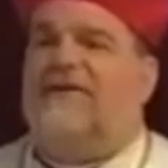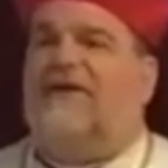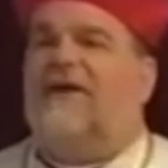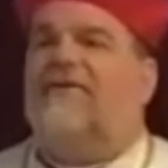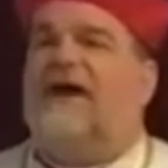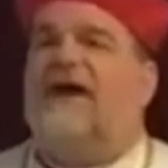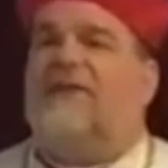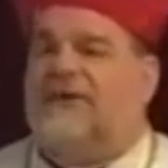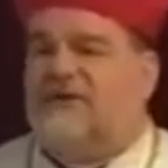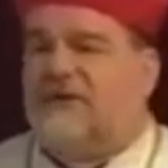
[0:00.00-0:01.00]

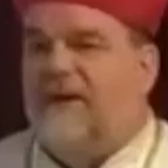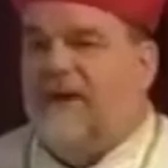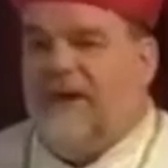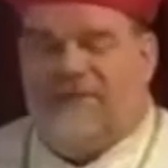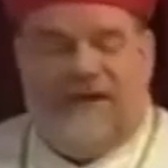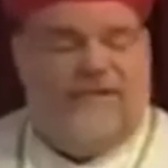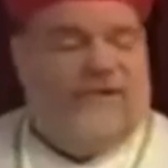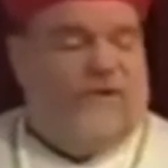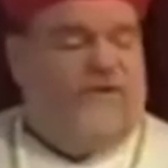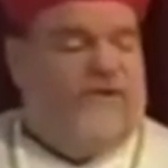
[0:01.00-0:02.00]
invalid bishop. And maybe
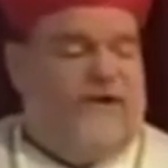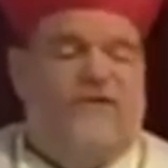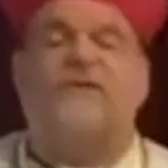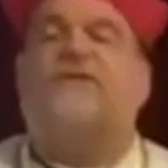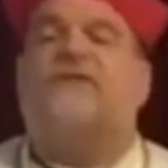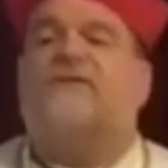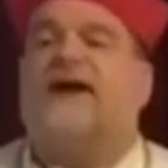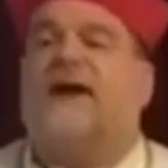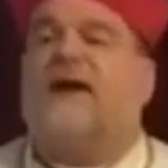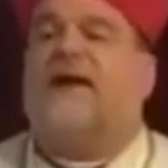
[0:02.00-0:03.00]
all the others are
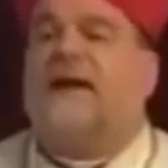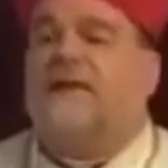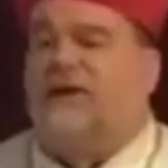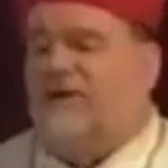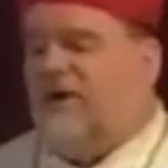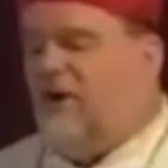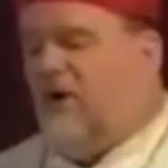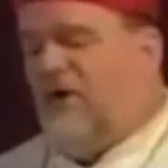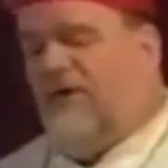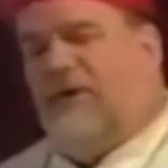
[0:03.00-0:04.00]
invalid. And what about
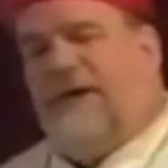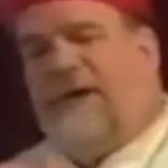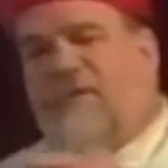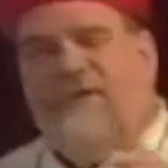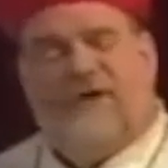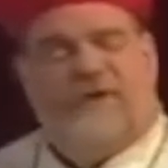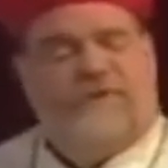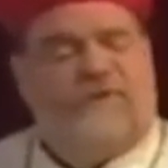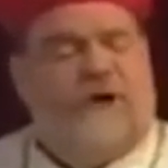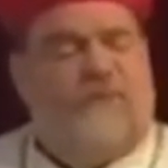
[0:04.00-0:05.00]
all the heretical
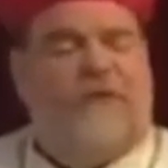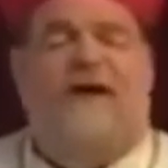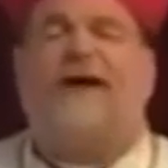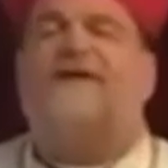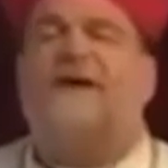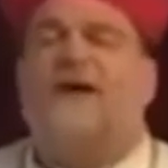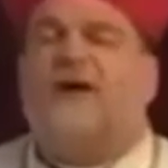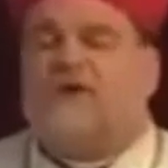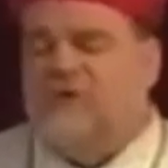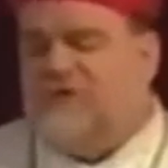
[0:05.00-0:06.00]
bishops throughout the last
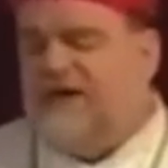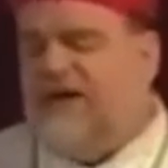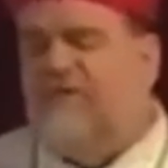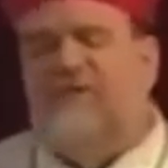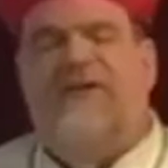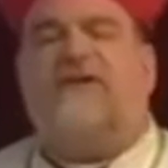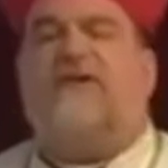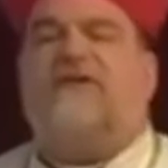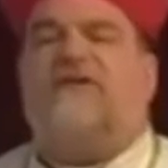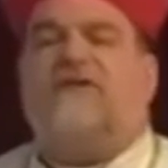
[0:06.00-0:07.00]
2,000
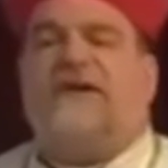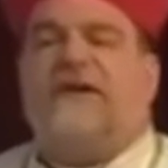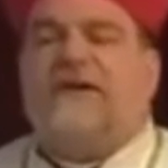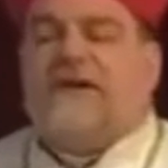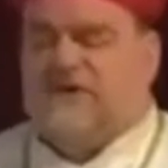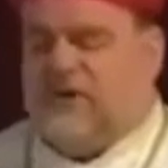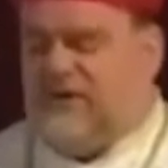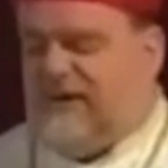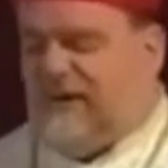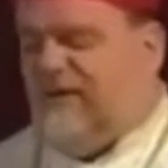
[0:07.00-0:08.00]
years? So
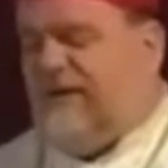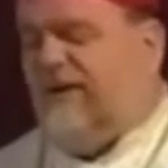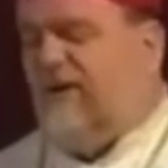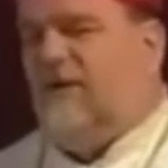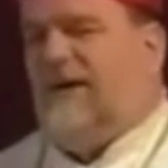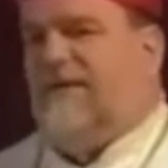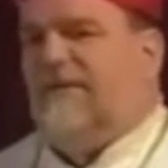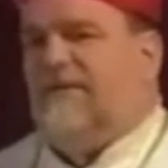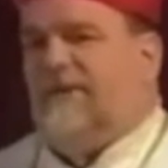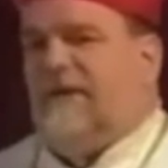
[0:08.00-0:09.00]
many heretical
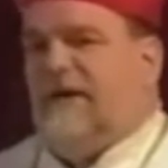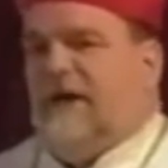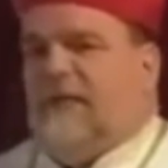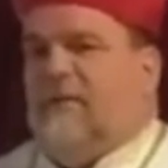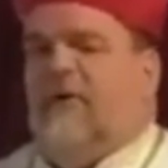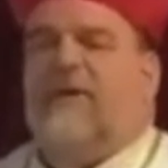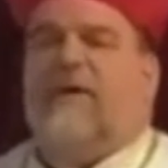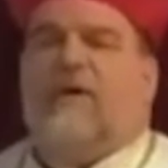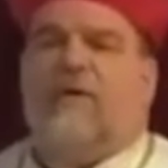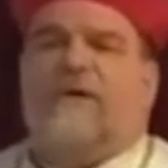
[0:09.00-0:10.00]
ones. But they
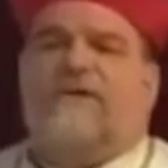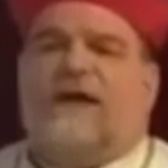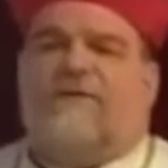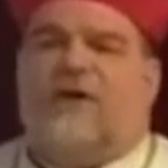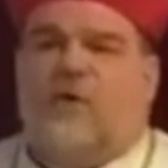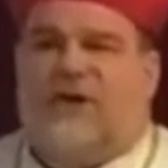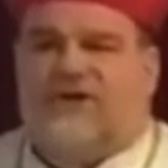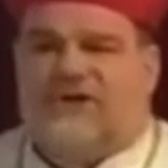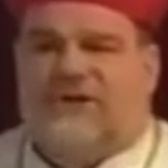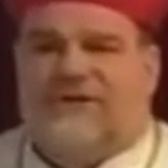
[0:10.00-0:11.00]
always have a
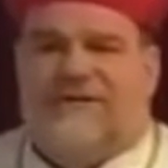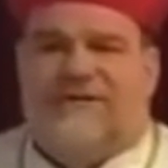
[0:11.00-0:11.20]
question